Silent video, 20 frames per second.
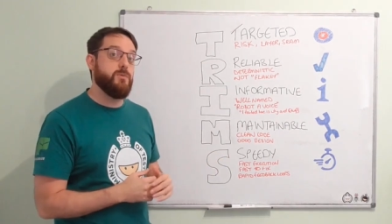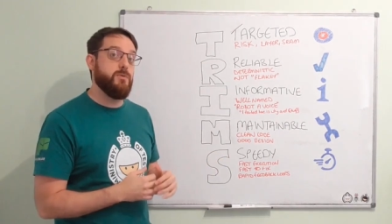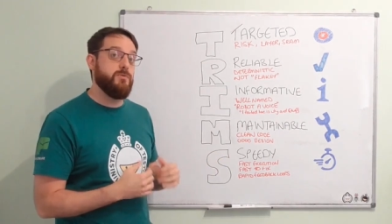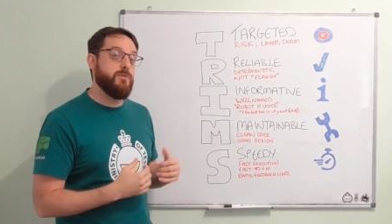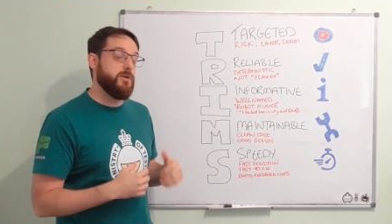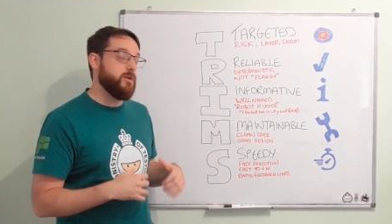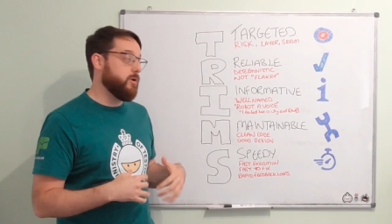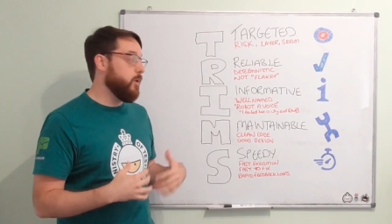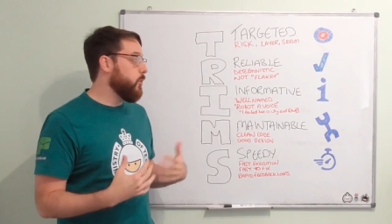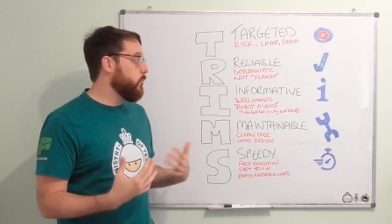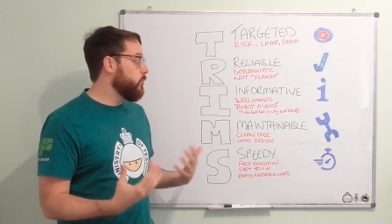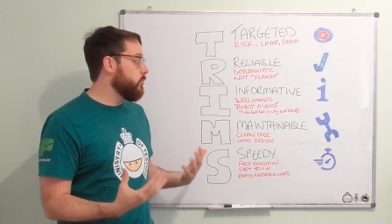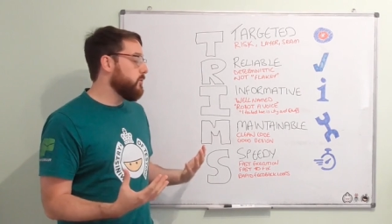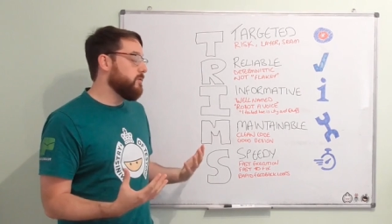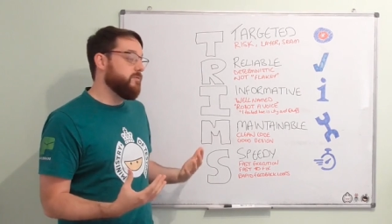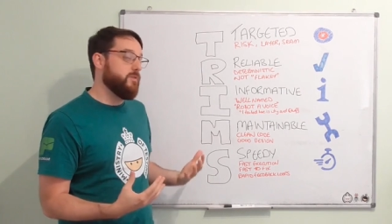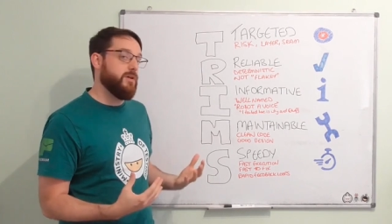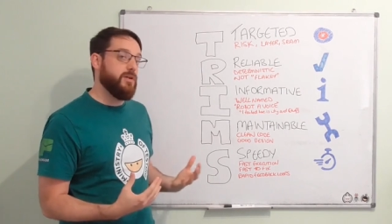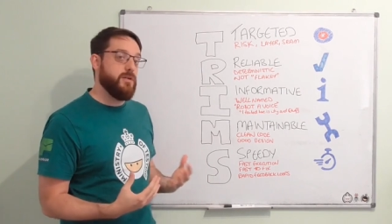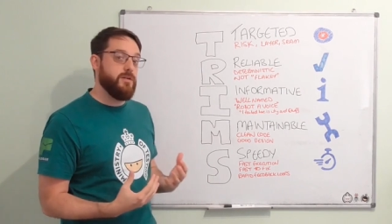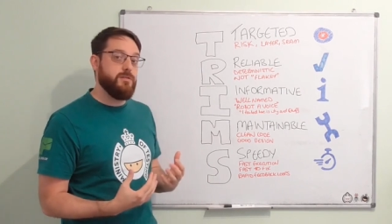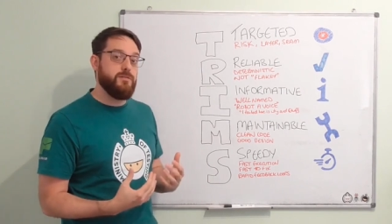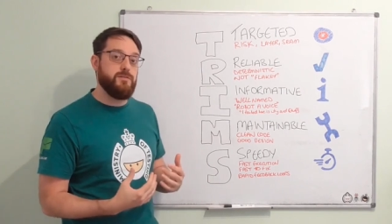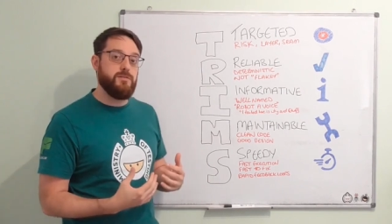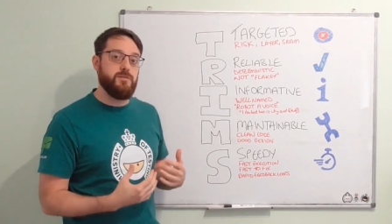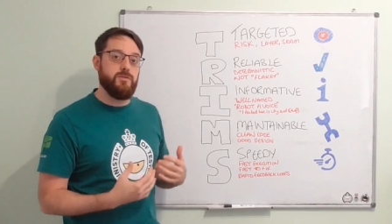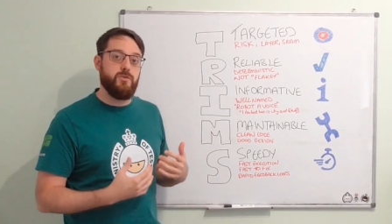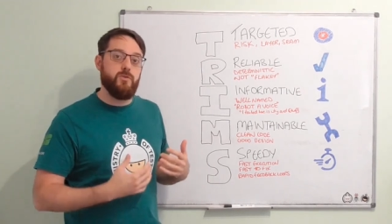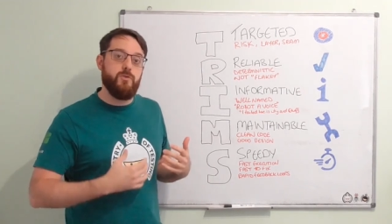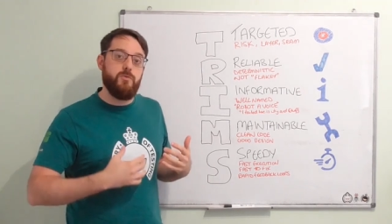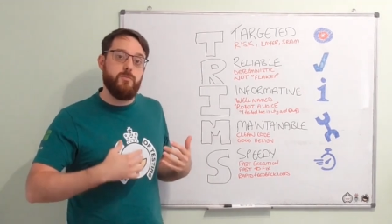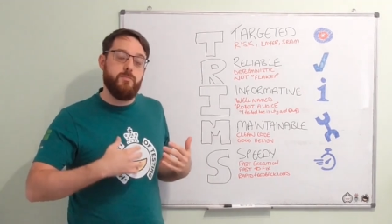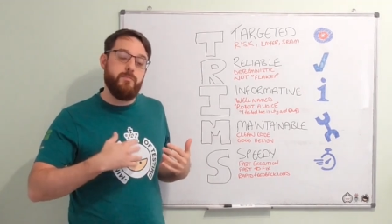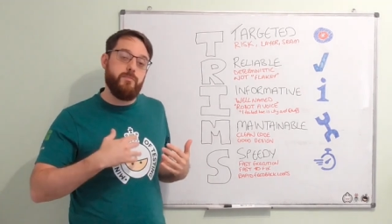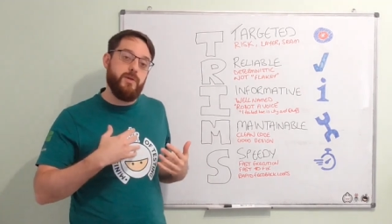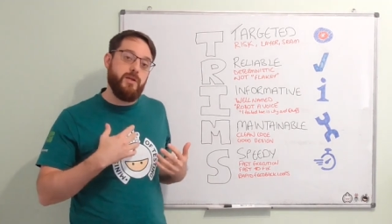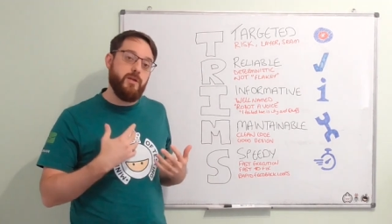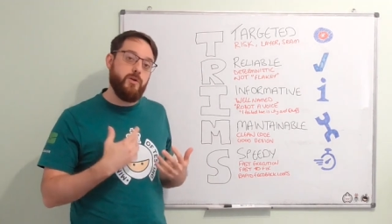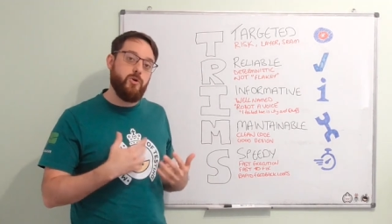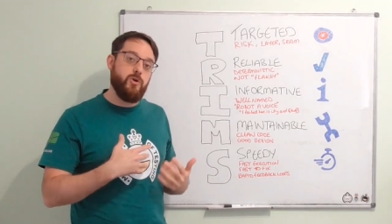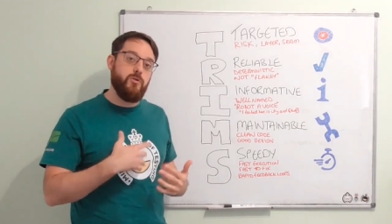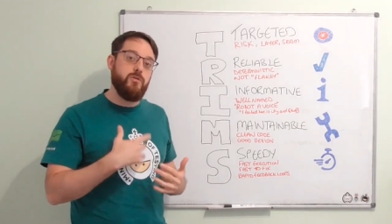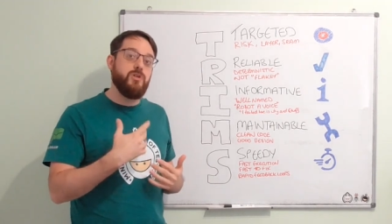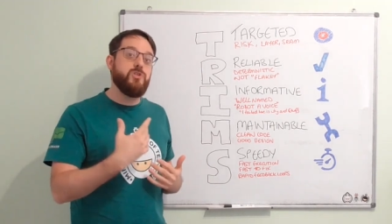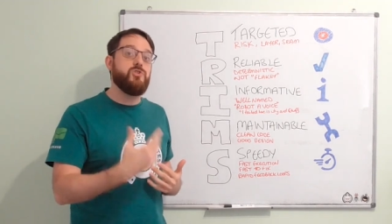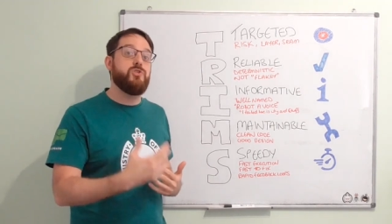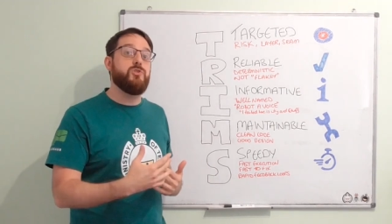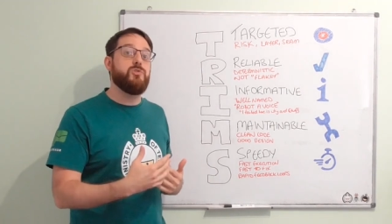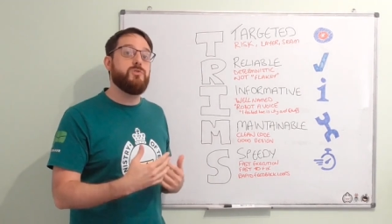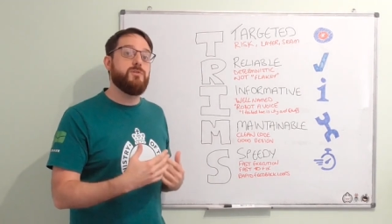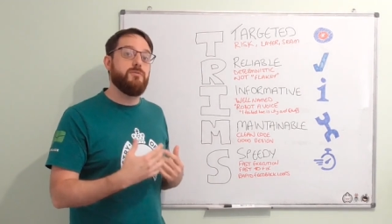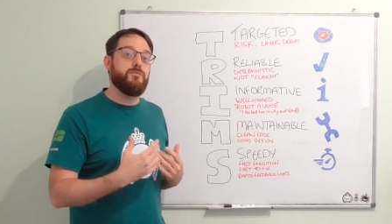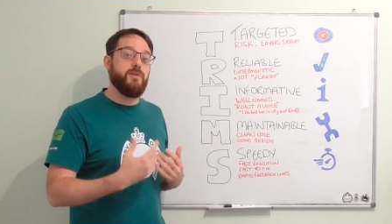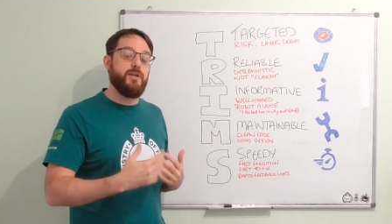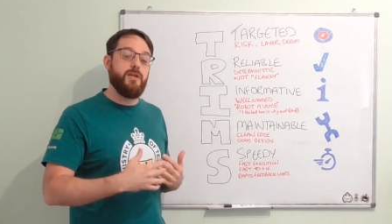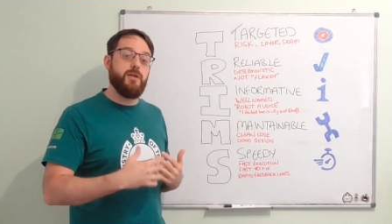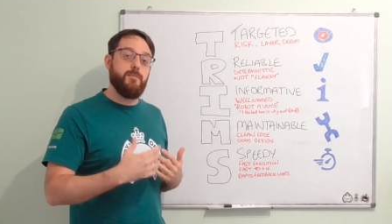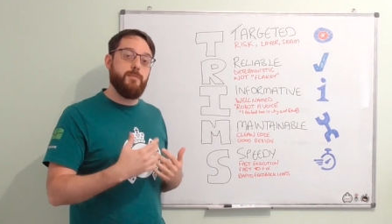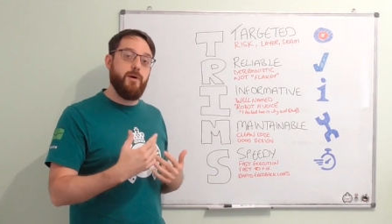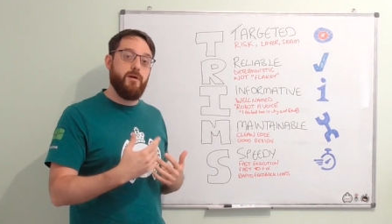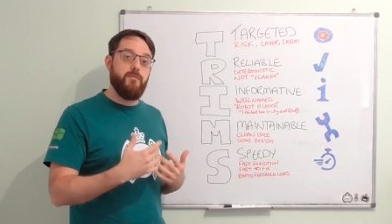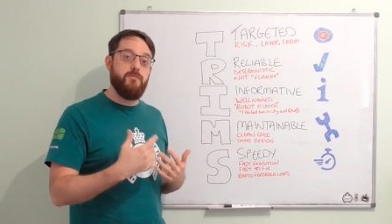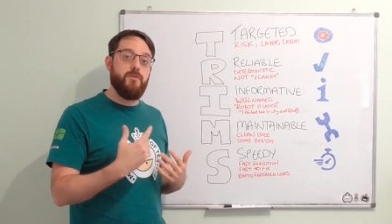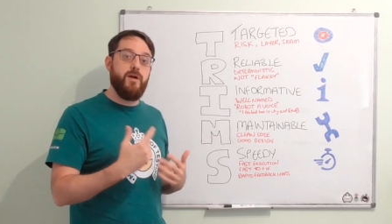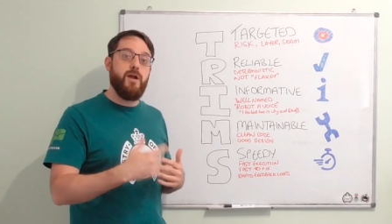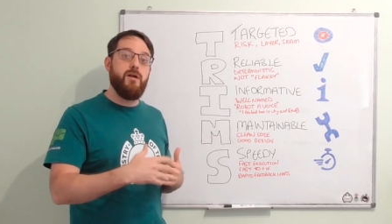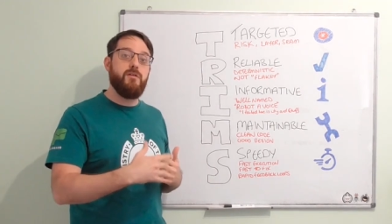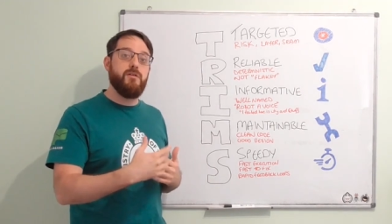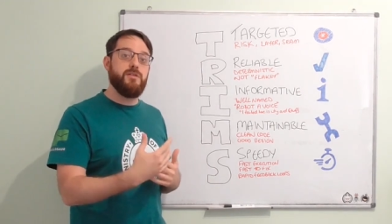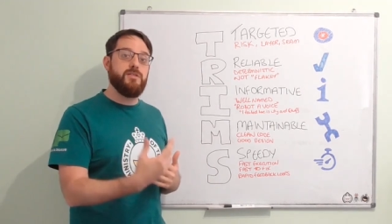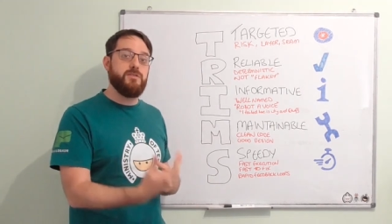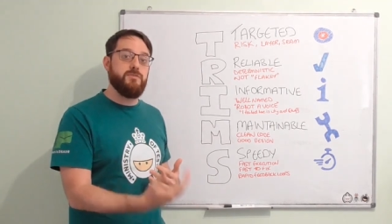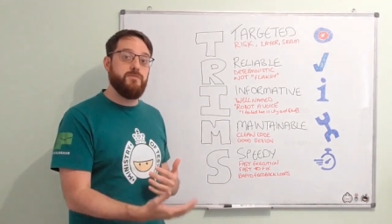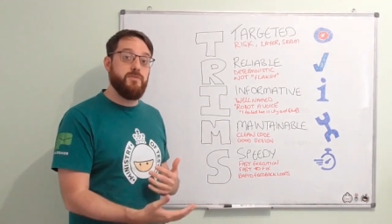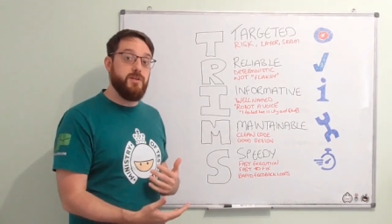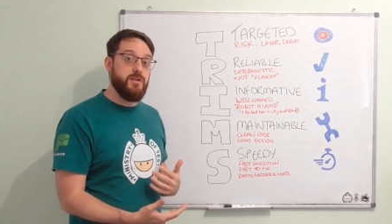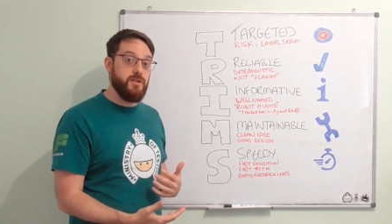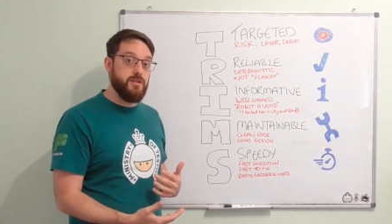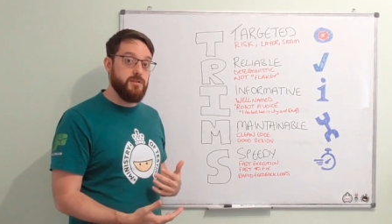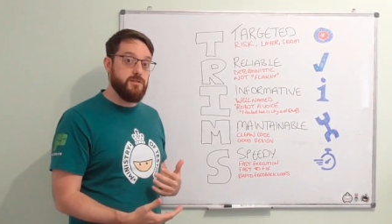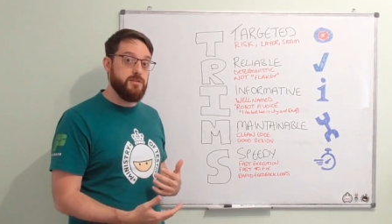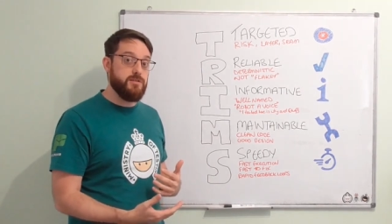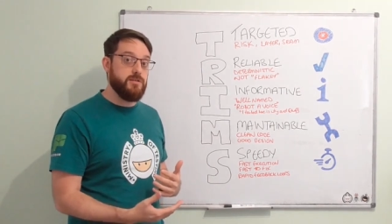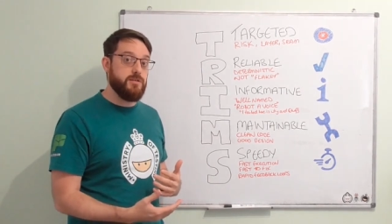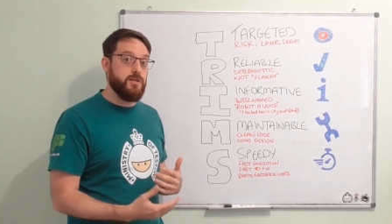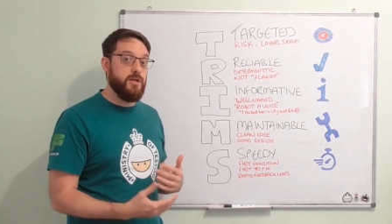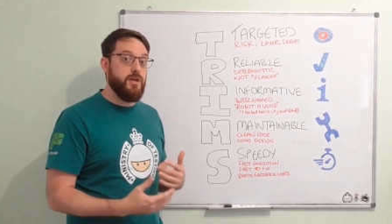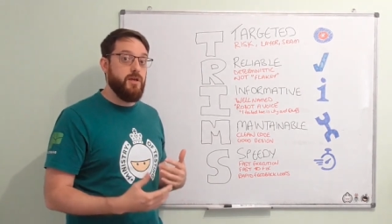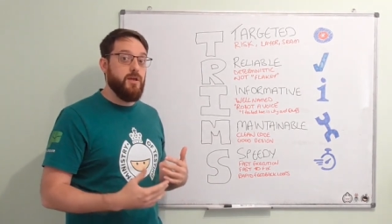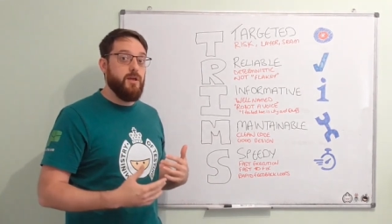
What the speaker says: with the goal of it to encourage you to think about various things